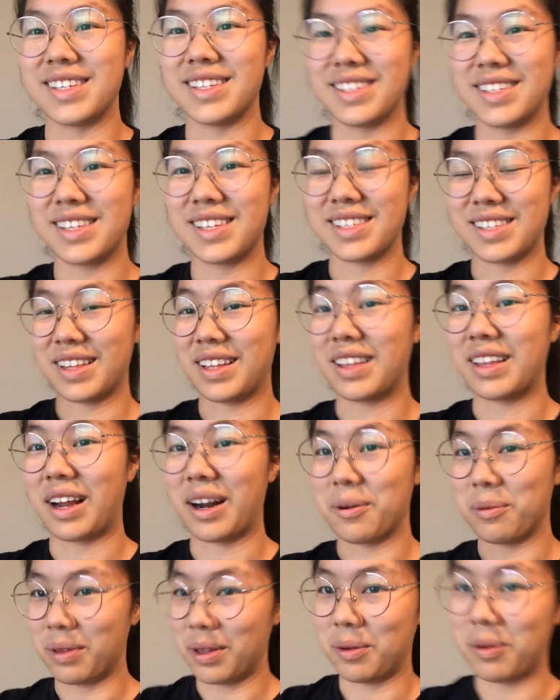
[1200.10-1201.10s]
is something that I
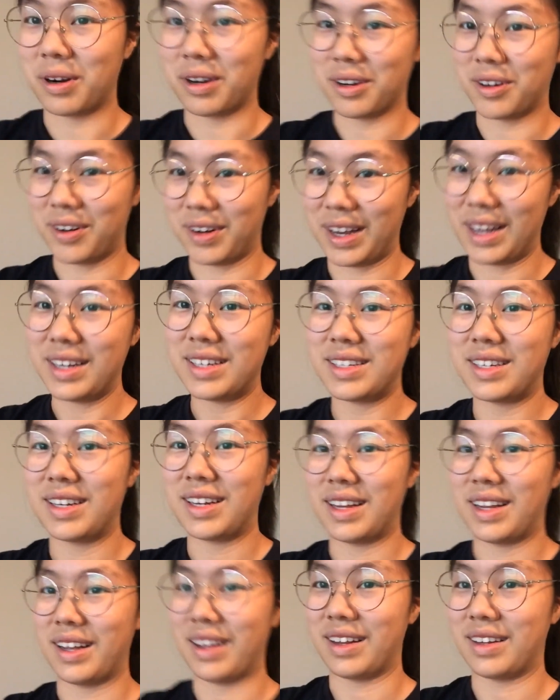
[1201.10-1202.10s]
really want to create,
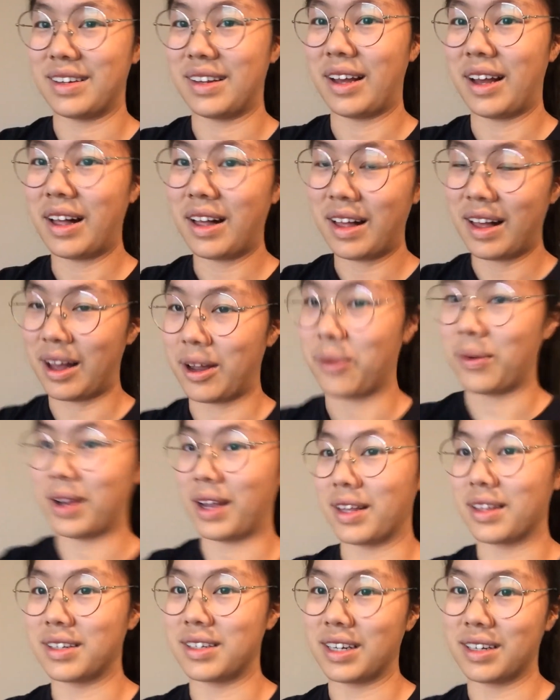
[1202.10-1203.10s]
and how do I
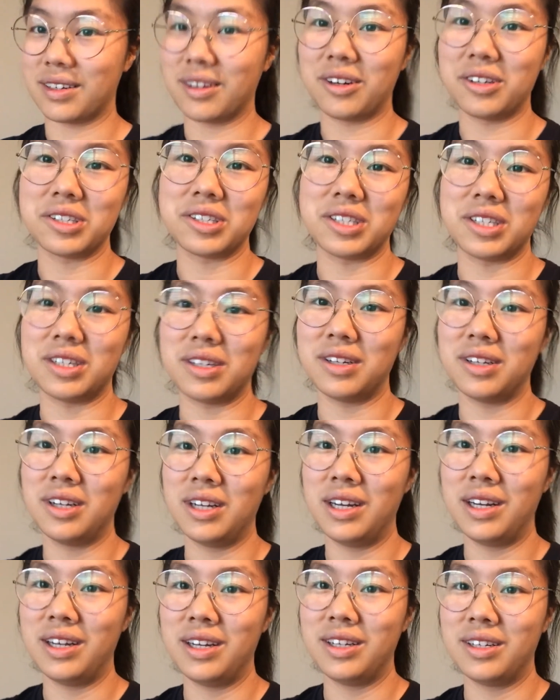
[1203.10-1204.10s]
get the technology
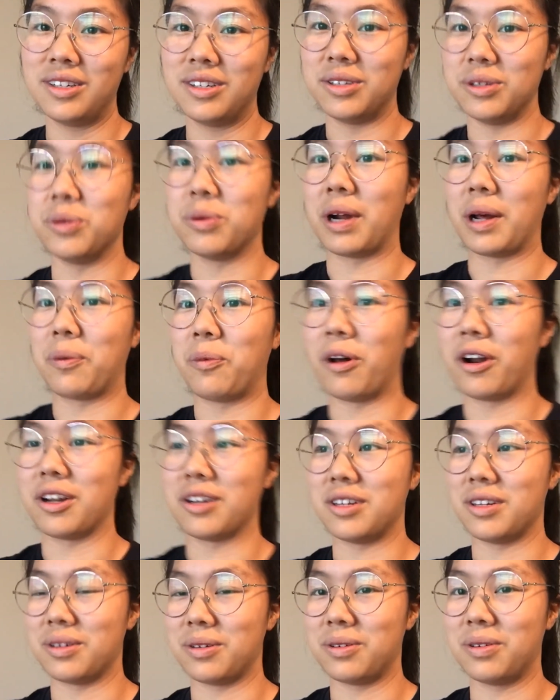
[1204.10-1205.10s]
to do what I want
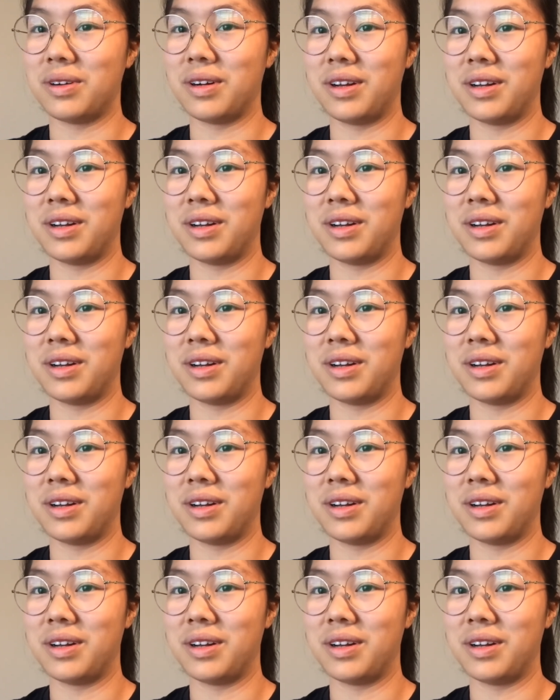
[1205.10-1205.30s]
to do?